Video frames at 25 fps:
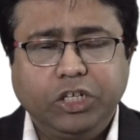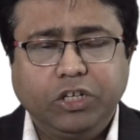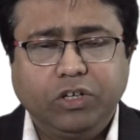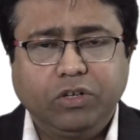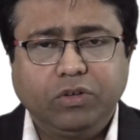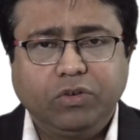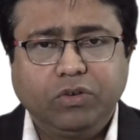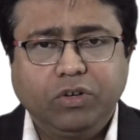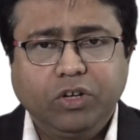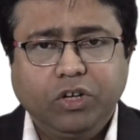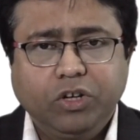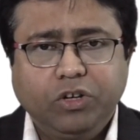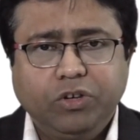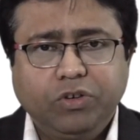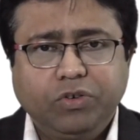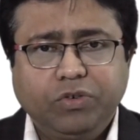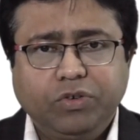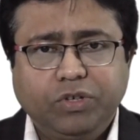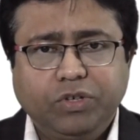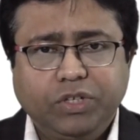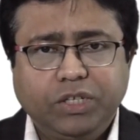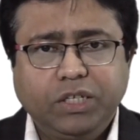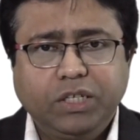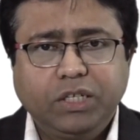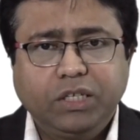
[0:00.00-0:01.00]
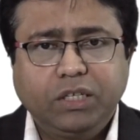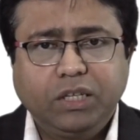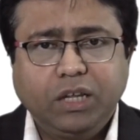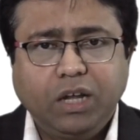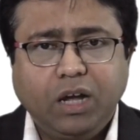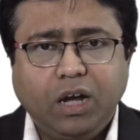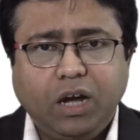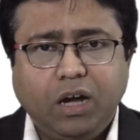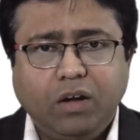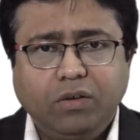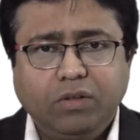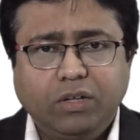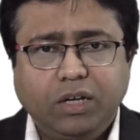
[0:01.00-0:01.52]
yellow, you could see
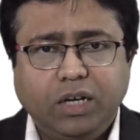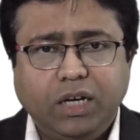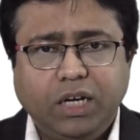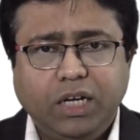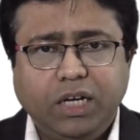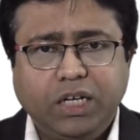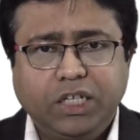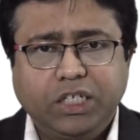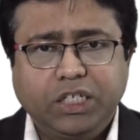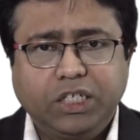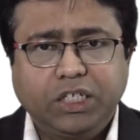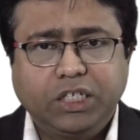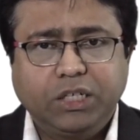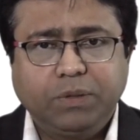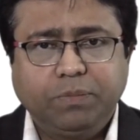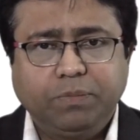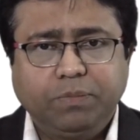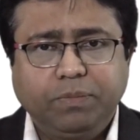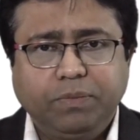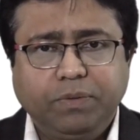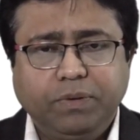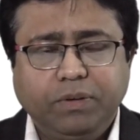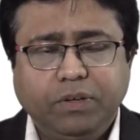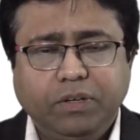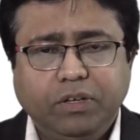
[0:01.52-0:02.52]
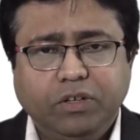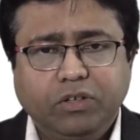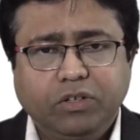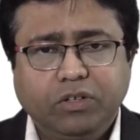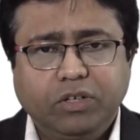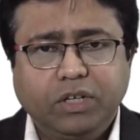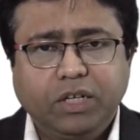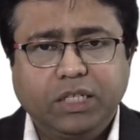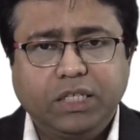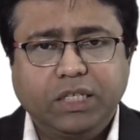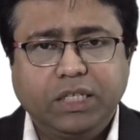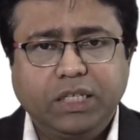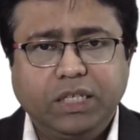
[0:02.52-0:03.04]
how the relationship. Now
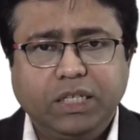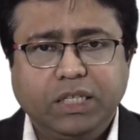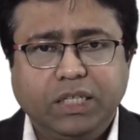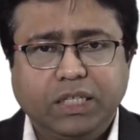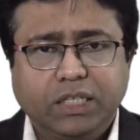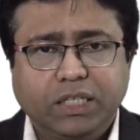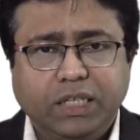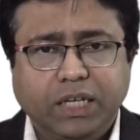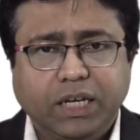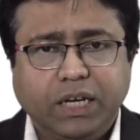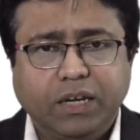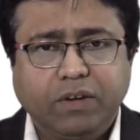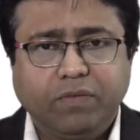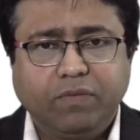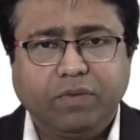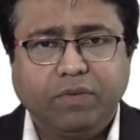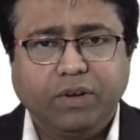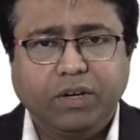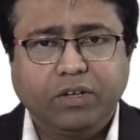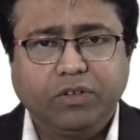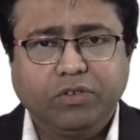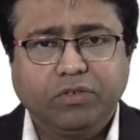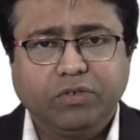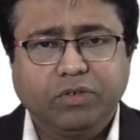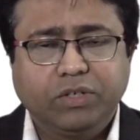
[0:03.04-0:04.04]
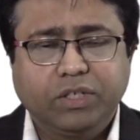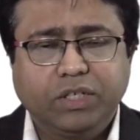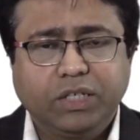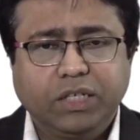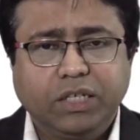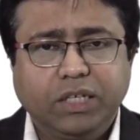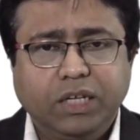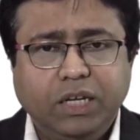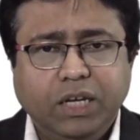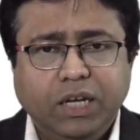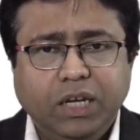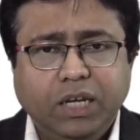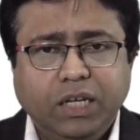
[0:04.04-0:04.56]
let's see in the second one. You could
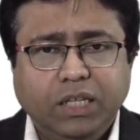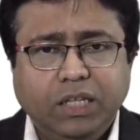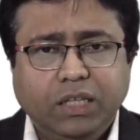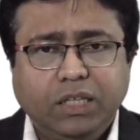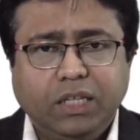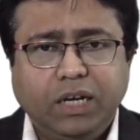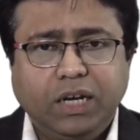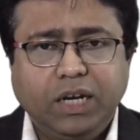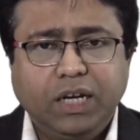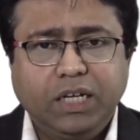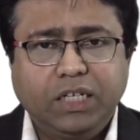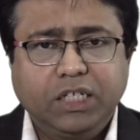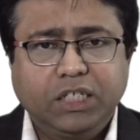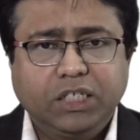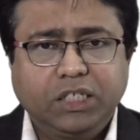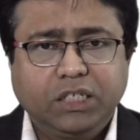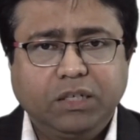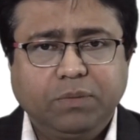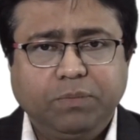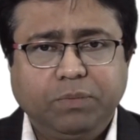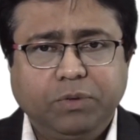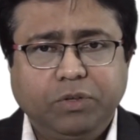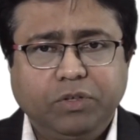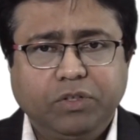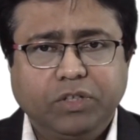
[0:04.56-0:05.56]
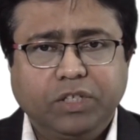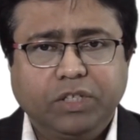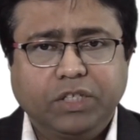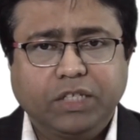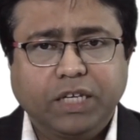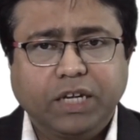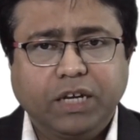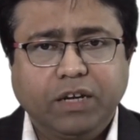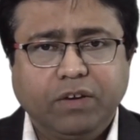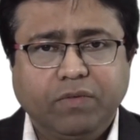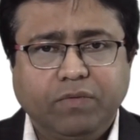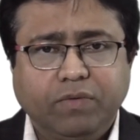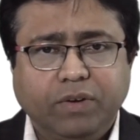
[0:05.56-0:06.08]
see the relationship between the
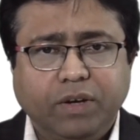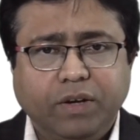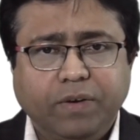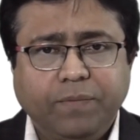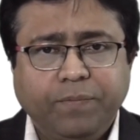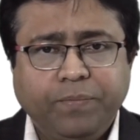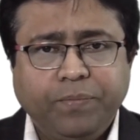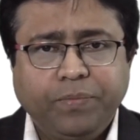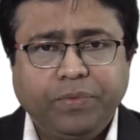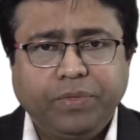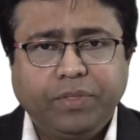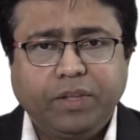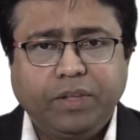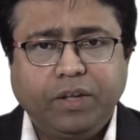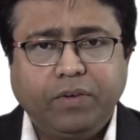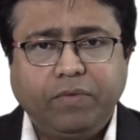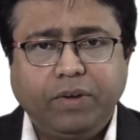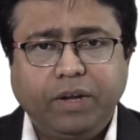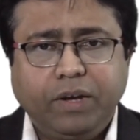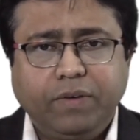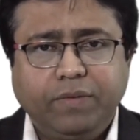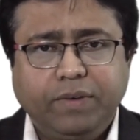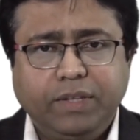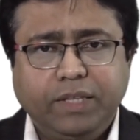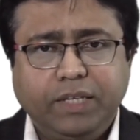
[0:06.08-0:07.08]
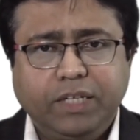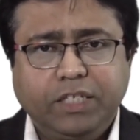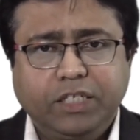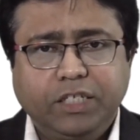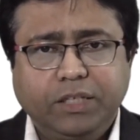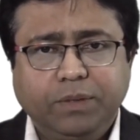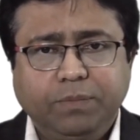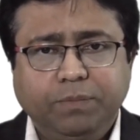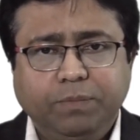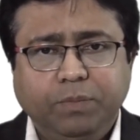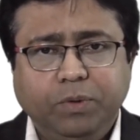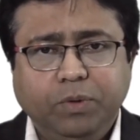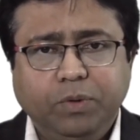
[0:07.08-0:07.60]
second one, that wherever there is
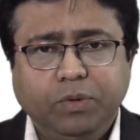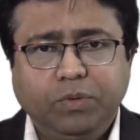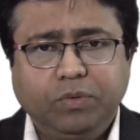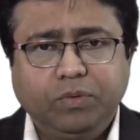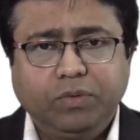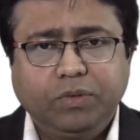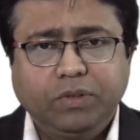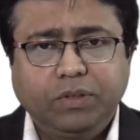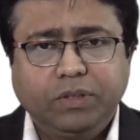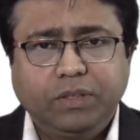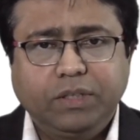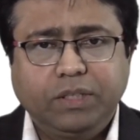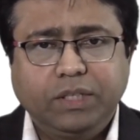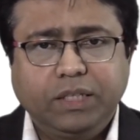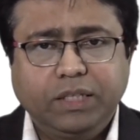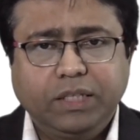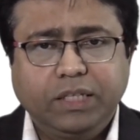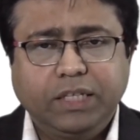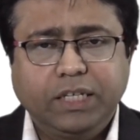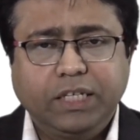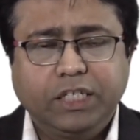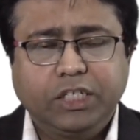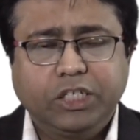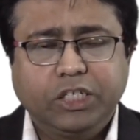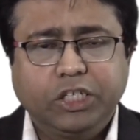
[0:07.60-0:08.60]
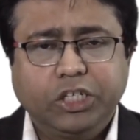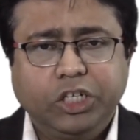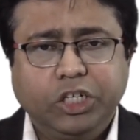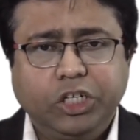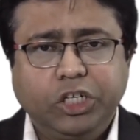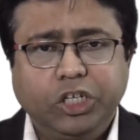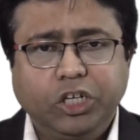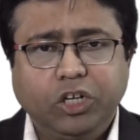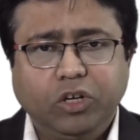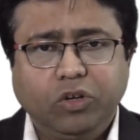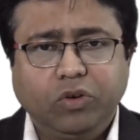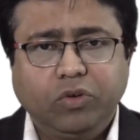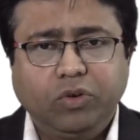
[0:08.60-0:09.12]
in blue, then there is in
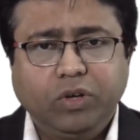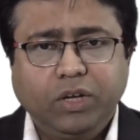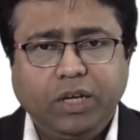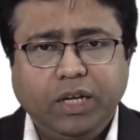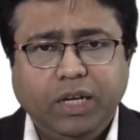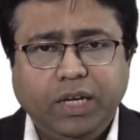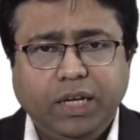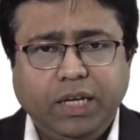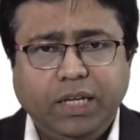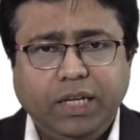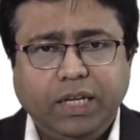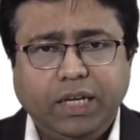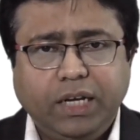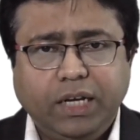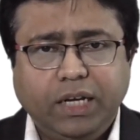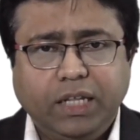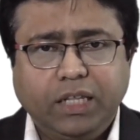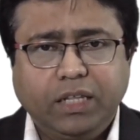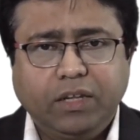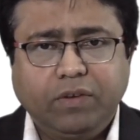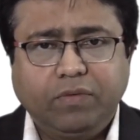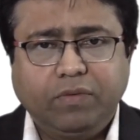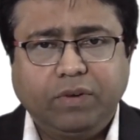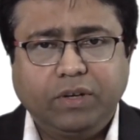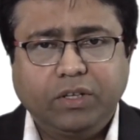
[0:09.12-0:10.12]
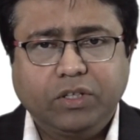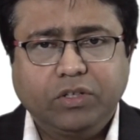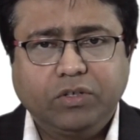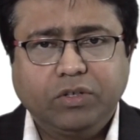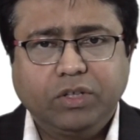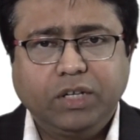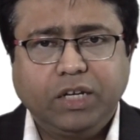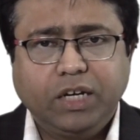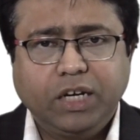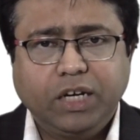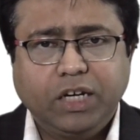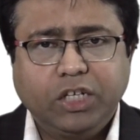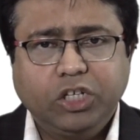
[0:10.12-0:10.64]
yellow in another one. So
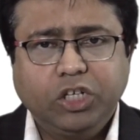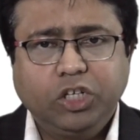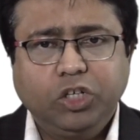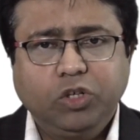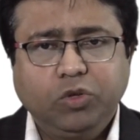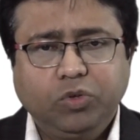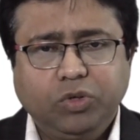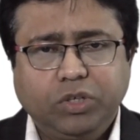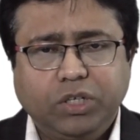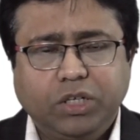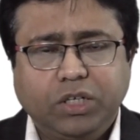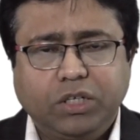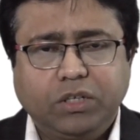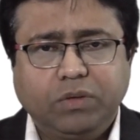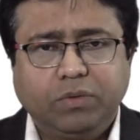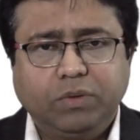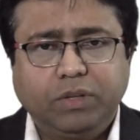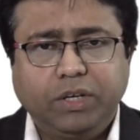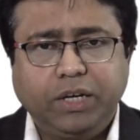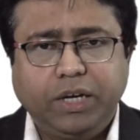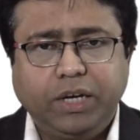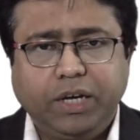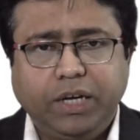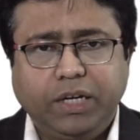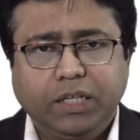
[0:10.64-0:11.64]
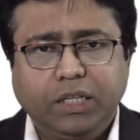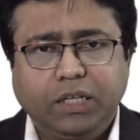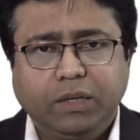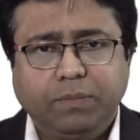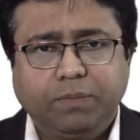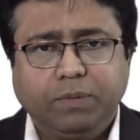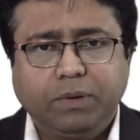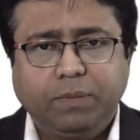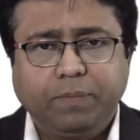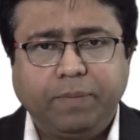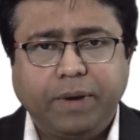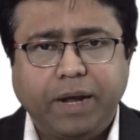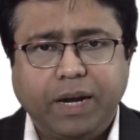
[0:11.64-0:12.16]
there are actually two sets of the data, the
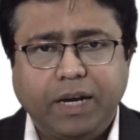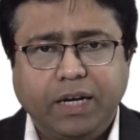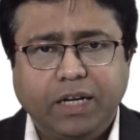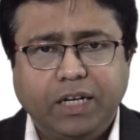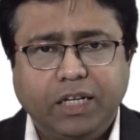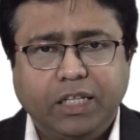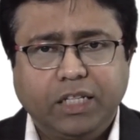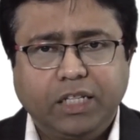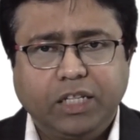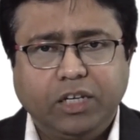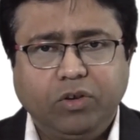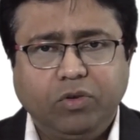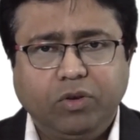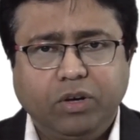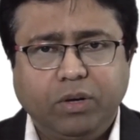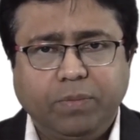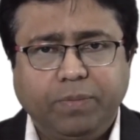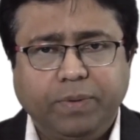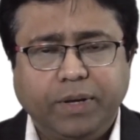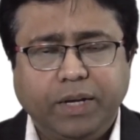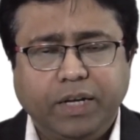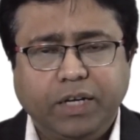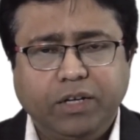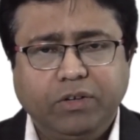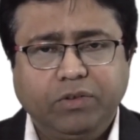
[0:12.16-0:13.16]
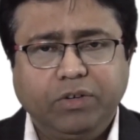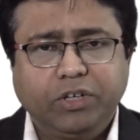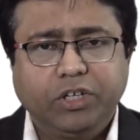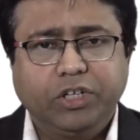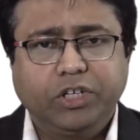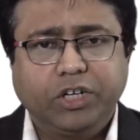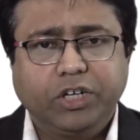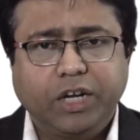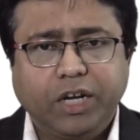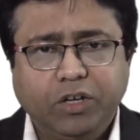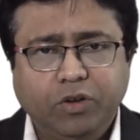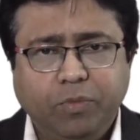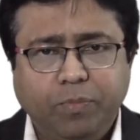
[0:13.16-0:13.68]
upper panel and the lower panel. You are
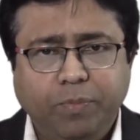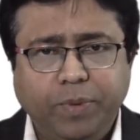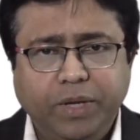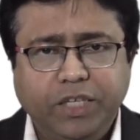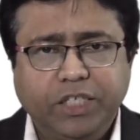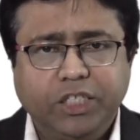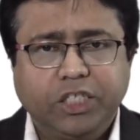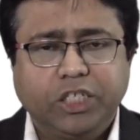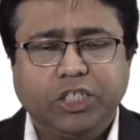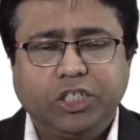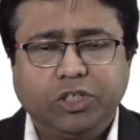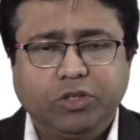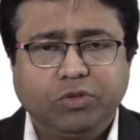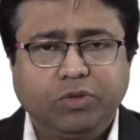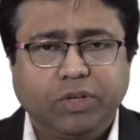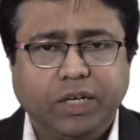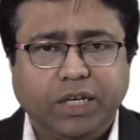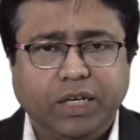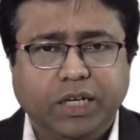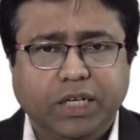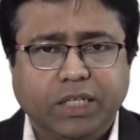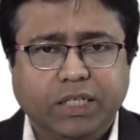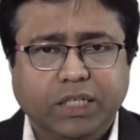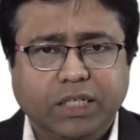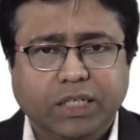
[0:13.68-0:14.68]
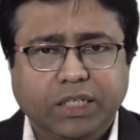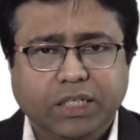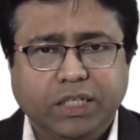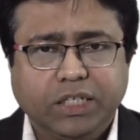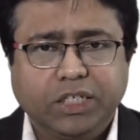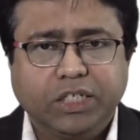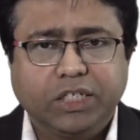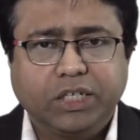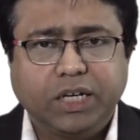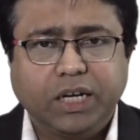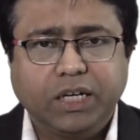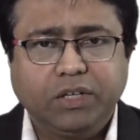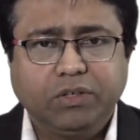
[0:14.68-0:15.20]
trying to mix these two data sets
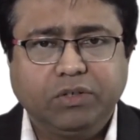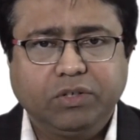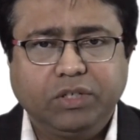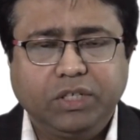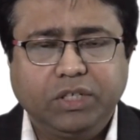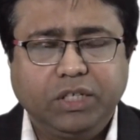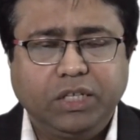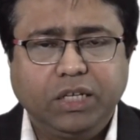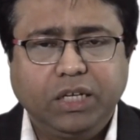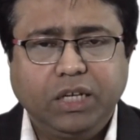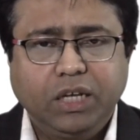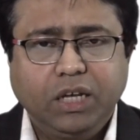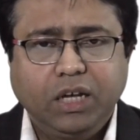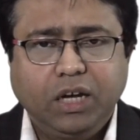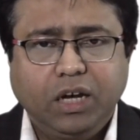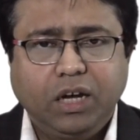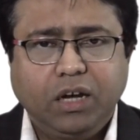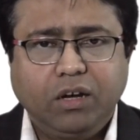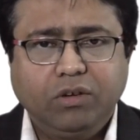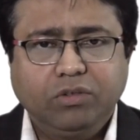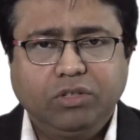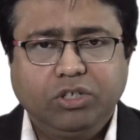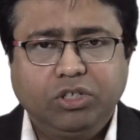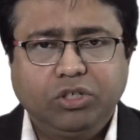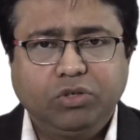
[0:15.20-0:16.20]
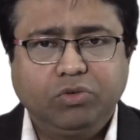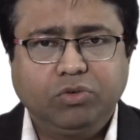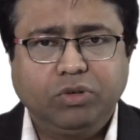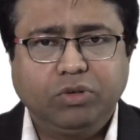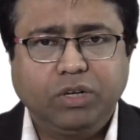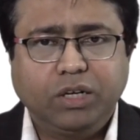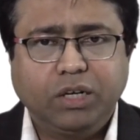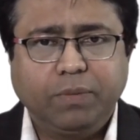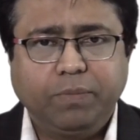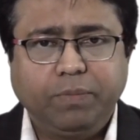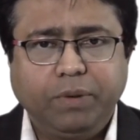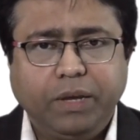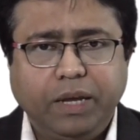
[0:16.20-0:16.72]
and trying to see how these two
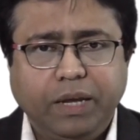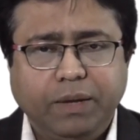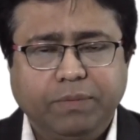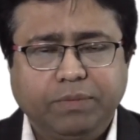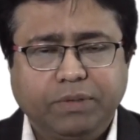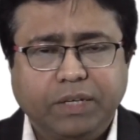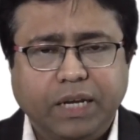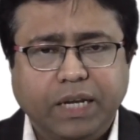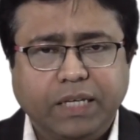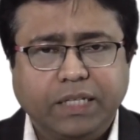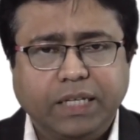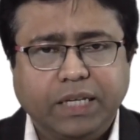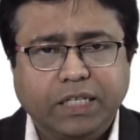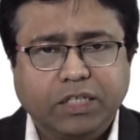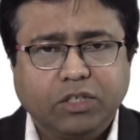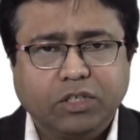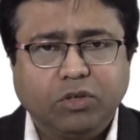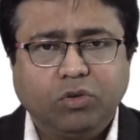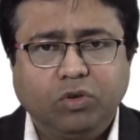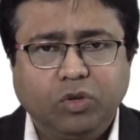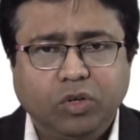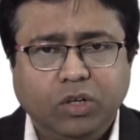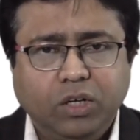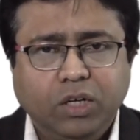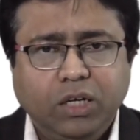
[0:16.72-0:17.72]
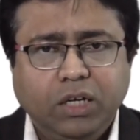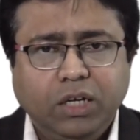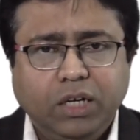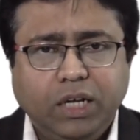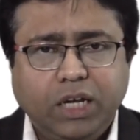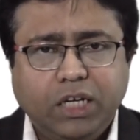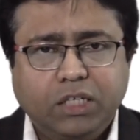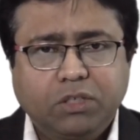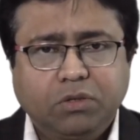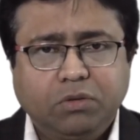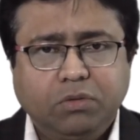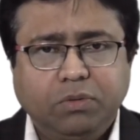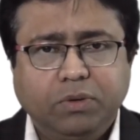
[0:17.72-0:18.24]
data behaves. Like that's the whole
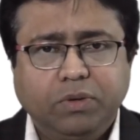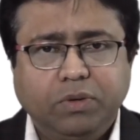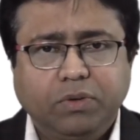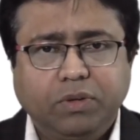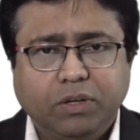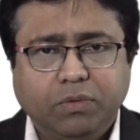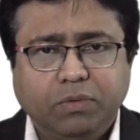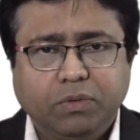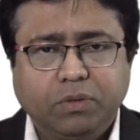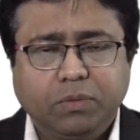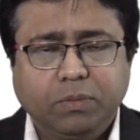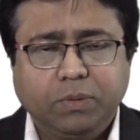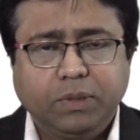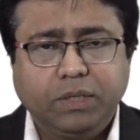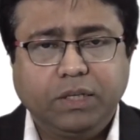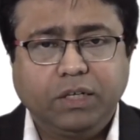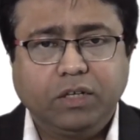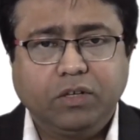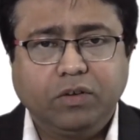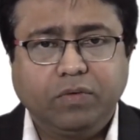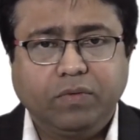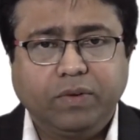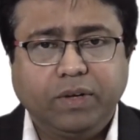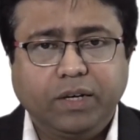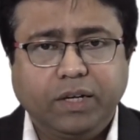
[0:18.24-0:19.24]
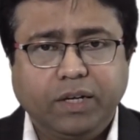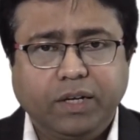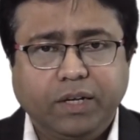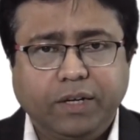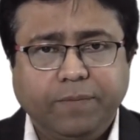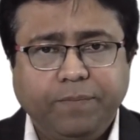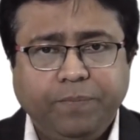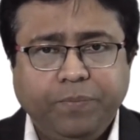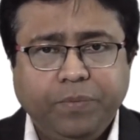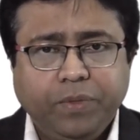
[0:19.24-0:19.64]
experiment that was being done over here.